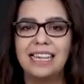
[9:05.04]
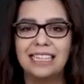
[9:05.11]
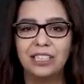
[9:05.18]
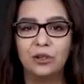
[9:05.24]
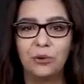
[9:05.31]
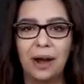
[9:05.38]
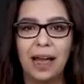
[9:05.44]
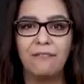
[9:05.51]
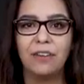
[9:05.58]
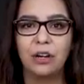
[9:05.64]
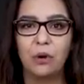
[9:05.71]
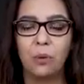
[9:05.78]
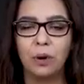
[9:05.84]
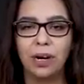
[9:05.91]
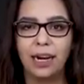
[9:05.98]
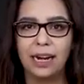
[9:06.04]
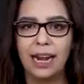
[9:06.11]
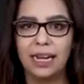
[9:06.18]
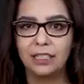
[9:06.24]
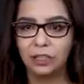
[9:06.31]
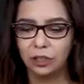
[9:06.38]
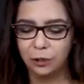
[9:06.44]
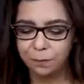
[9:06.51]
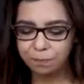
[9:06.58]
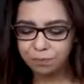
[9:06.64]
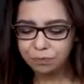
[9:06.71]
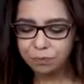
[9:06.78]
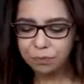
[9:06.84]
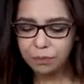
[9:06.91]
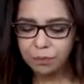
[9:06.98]
this graphic organizer.
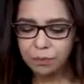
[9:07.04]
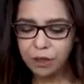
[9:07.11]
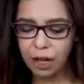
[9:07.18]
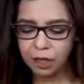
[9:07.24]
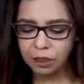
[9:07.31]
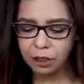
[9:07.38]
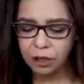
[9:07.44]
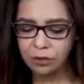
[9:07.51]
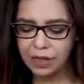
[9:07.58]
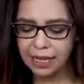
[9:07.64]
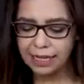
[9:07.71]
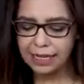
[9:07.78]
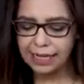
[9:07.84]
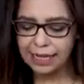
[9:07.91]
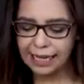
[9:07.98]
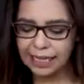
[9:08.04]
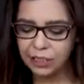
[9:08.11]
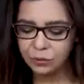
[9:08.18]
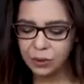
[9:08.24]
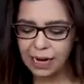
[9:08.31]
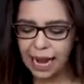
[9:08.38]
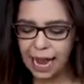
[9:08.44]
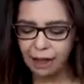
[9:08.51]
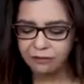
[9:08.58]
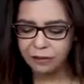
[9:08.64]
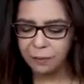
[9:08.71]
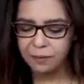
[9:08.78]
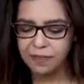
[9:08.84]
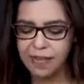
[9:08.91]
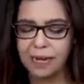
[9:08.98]
So then kids would have
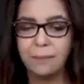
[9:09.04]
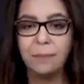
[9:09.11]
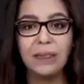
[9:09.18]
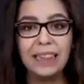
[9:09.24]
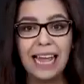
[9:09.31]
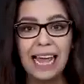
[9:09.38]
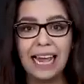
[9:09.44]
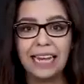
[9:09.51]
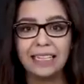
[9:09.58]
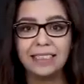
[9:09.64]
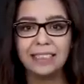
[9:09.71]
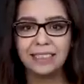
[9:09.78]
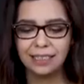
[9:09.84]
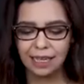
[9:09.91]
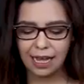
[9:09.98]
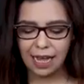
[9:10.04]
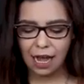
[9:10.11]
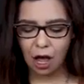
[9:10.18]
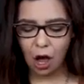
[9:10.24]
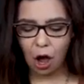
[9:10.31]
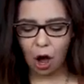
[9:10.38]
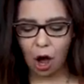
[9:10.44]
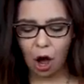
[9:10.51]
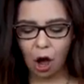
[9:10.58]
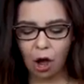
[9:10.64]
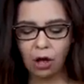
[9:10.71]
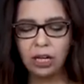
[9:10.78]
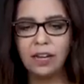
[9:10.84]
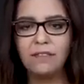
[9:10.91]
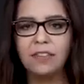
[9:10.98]
to then place
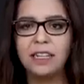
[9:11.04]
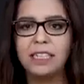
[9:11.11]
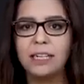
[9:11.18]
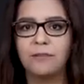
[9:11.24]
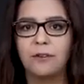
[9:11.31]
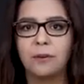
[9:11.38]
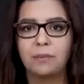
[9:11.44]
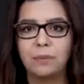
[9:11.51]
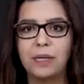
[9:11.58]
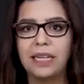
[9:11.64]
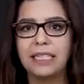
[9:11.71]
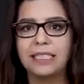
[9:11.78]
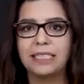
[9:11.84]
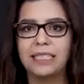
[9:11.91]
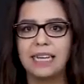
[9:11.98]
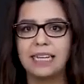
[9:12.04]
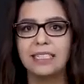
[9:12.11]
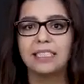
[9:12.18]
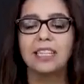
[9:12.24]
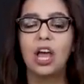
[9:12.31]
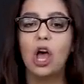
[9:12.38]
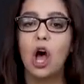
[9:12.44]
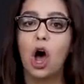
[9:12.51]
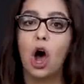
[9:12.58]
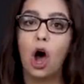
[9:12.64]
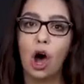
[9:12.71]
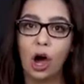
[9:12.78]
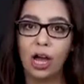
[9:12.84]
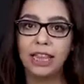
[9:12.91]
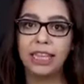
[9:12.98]
all of the different pieces
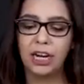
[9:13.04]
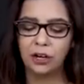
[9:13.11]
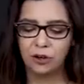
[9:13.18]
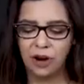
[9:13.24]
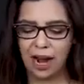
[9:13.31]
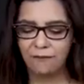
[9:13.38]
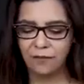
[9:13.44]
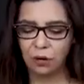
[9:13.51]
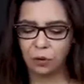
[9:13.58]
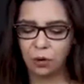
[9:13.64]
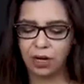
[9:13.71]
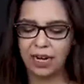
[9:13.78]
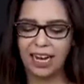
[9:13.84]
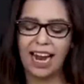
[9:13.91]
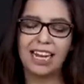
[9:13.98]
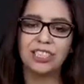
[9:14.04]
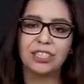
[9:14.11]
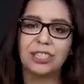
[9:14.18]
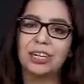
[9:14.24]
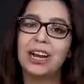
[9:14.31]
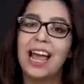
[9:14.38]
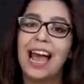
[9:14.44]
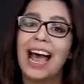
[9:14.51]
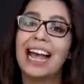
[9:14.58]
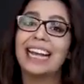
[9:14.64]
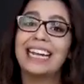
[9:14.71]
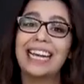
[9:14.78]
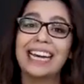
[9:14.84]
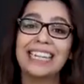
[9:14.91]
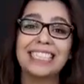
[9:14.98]
on their graphic organizer.
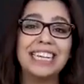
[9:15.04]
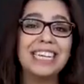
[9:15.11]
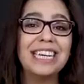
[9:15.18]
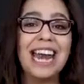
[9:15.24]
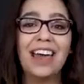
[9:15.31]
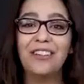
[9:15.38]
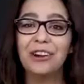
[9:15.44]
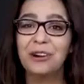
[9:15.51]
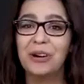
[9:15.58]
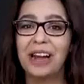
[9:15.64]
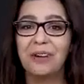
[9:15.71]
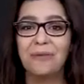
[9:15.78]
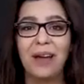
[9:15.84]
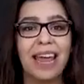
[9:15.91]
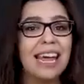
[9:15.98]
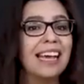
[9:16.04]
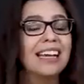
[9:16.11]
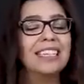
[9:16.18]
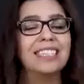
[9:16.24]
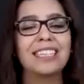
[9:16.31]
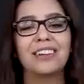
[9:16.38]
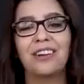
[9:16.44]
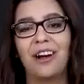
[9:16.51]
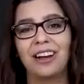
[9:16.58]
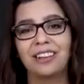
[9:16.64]
Again, it's another great way to